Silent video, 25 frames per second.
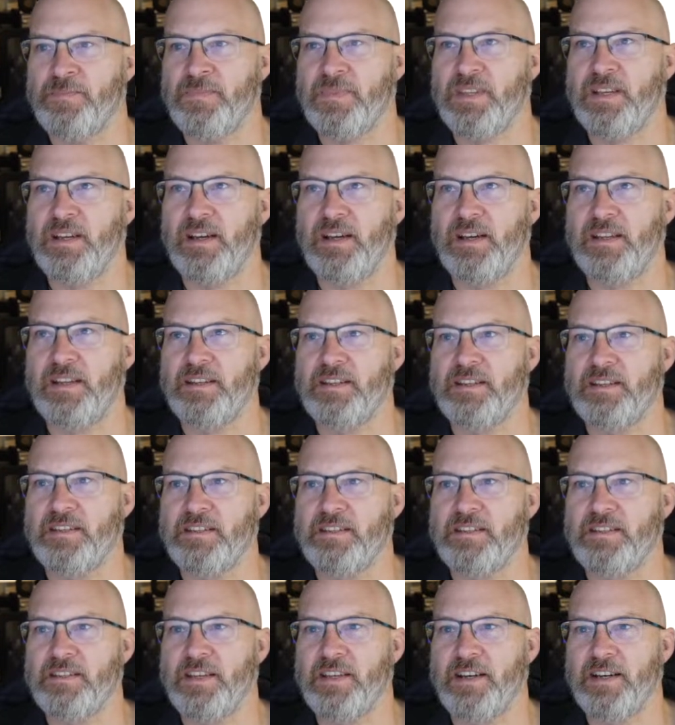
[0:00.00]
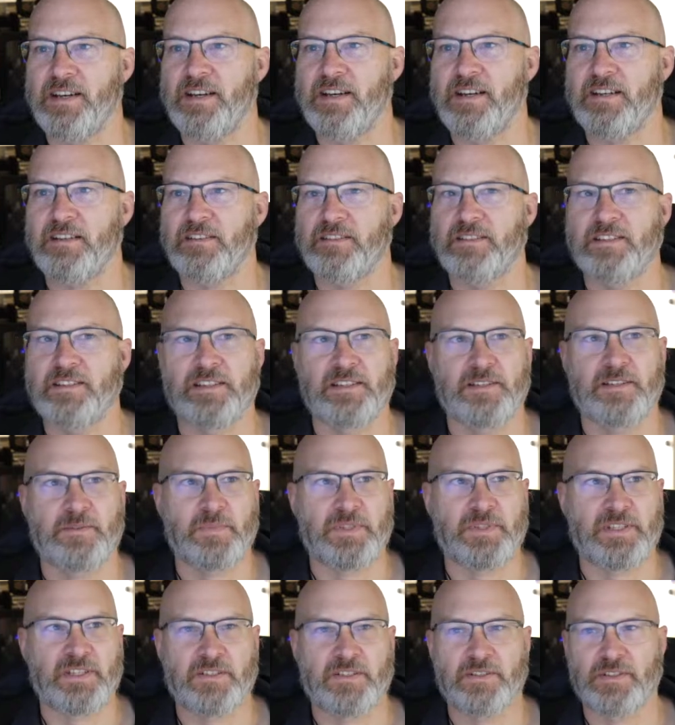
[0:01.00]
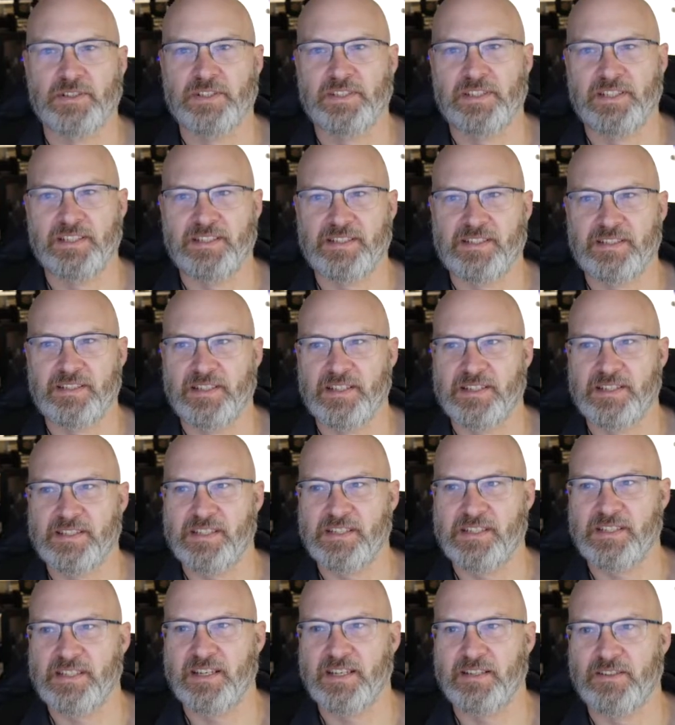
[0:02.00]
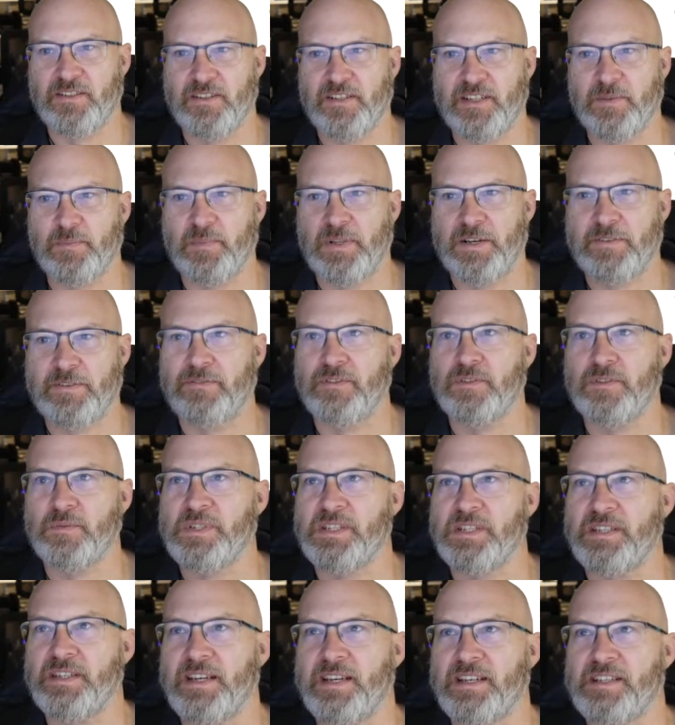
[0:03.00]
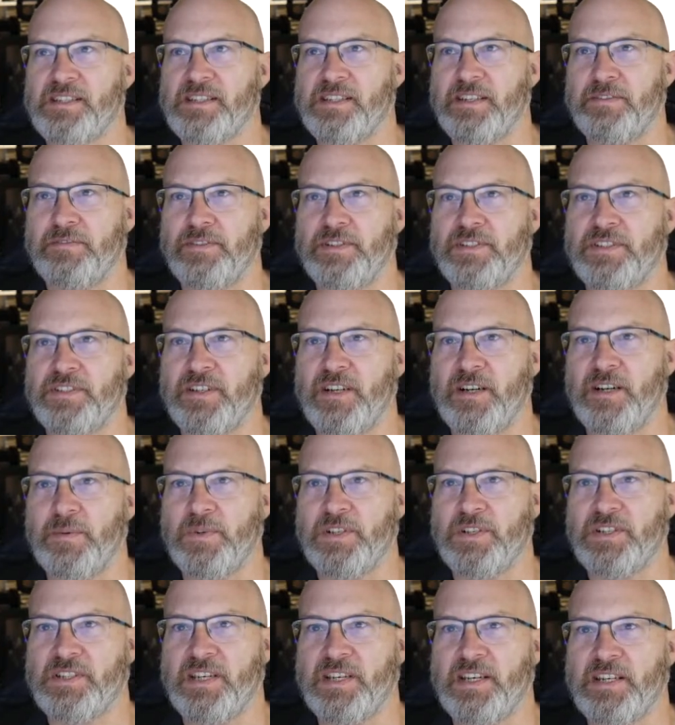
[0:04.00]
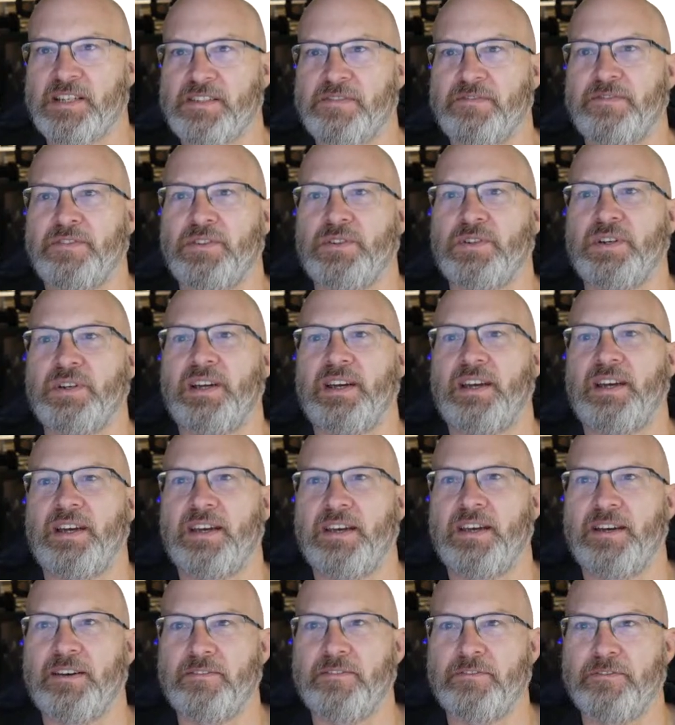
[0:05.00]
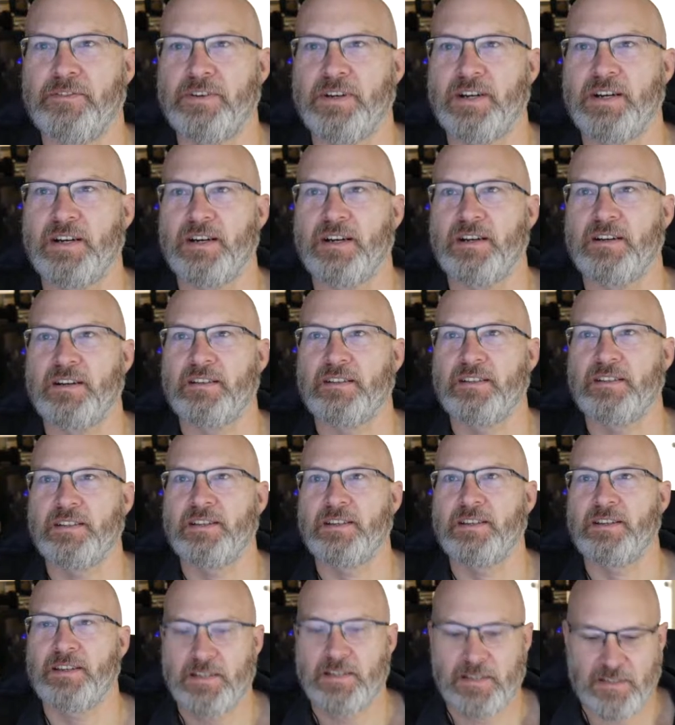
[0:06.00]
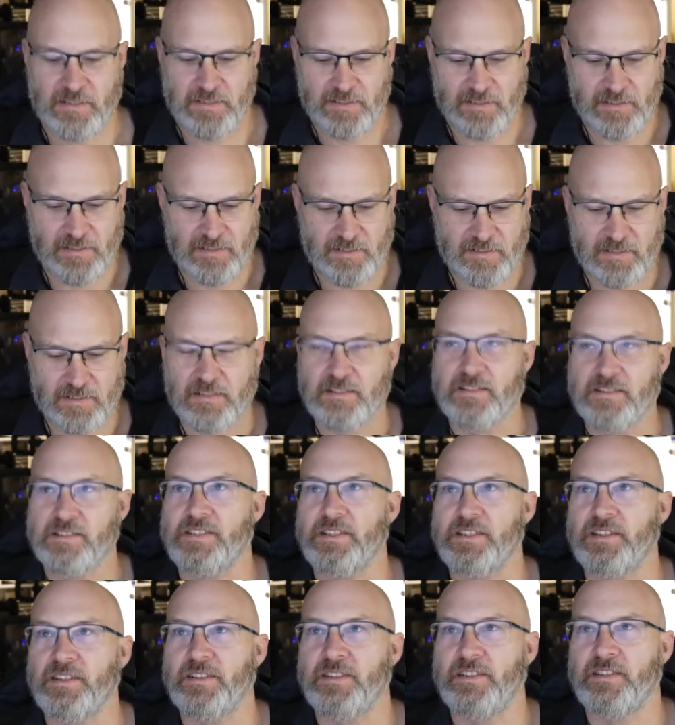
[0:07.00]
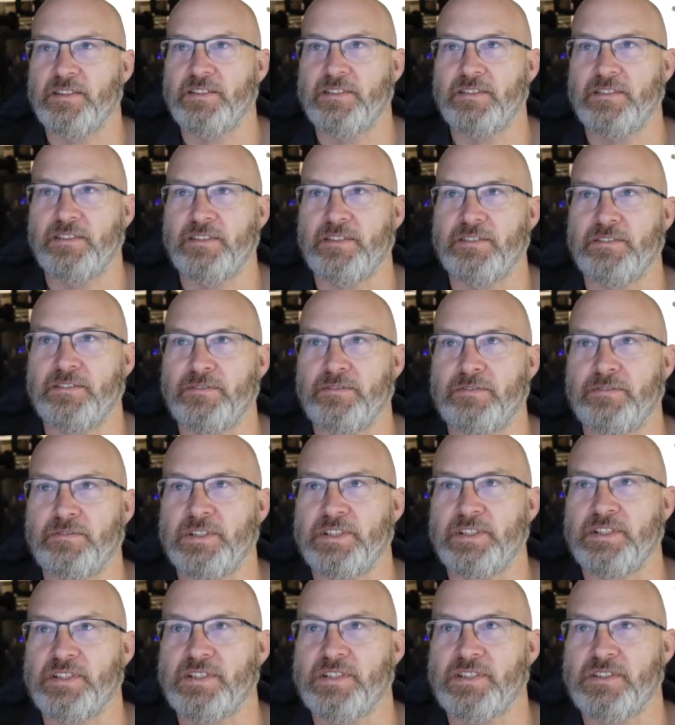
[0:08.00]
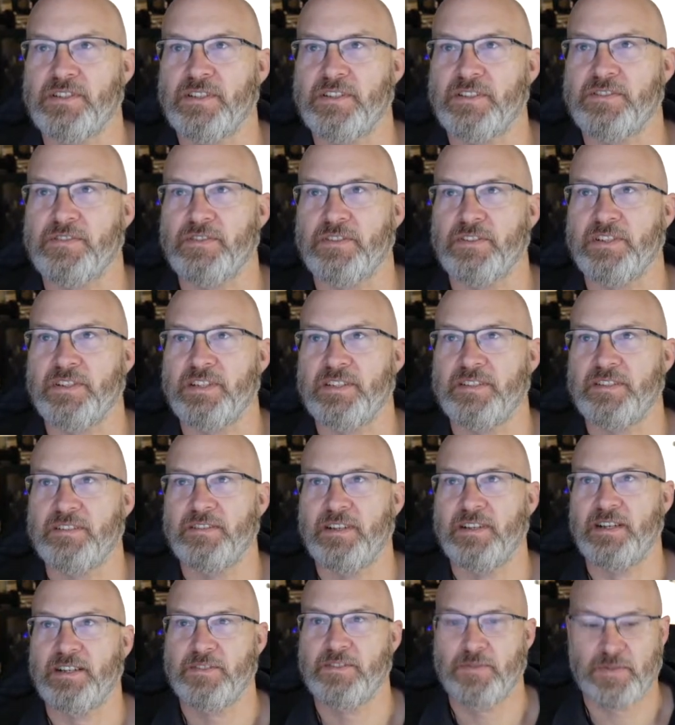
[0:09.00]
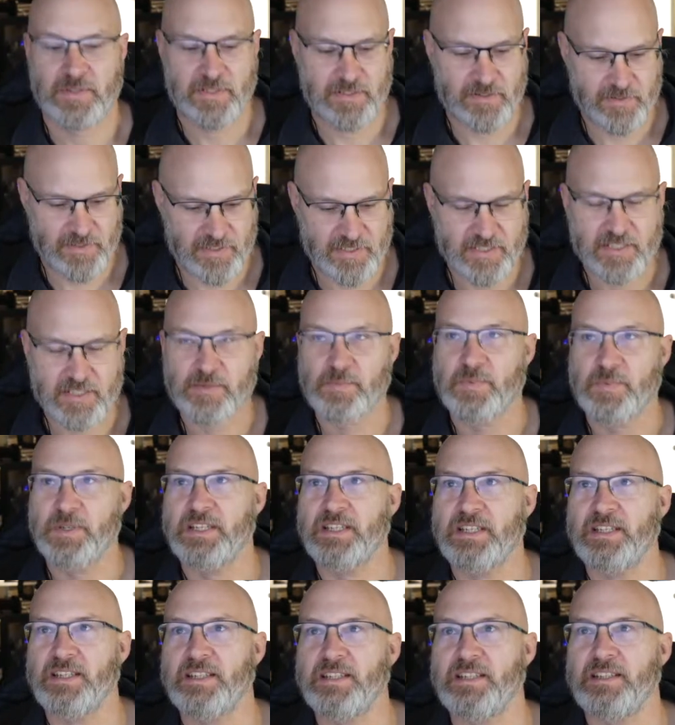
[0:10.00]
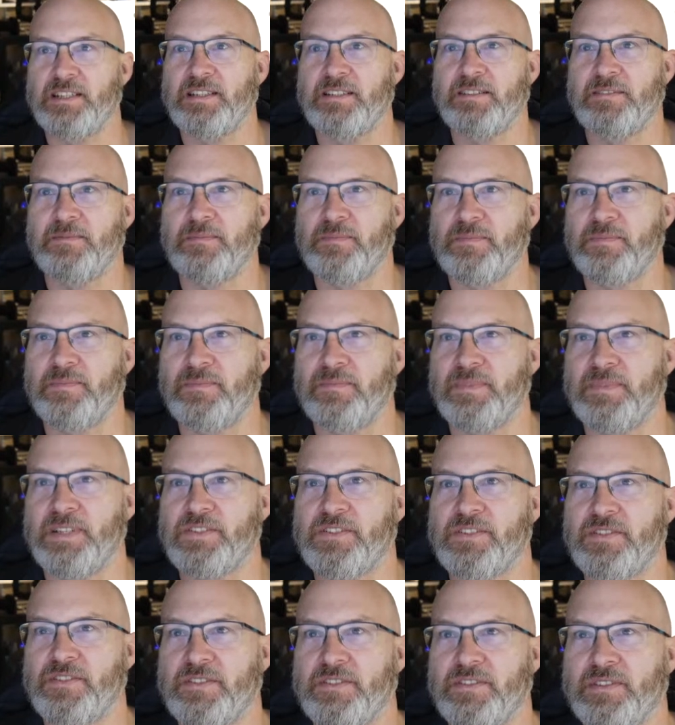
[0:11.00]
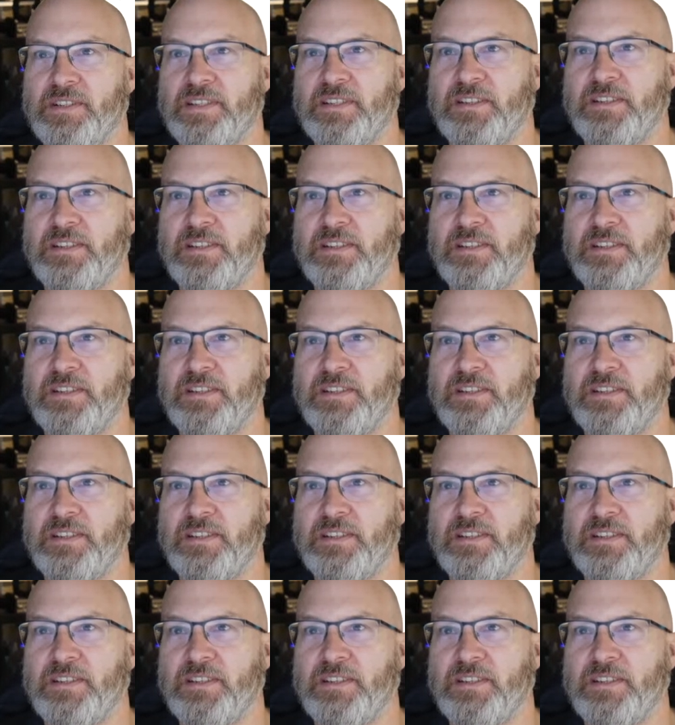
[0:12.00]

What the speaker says: and indeed they are. But the annoying thing is it does this downloading platforms index every time, which takes forever. And so if we just search for Arduino ESP, that should do it.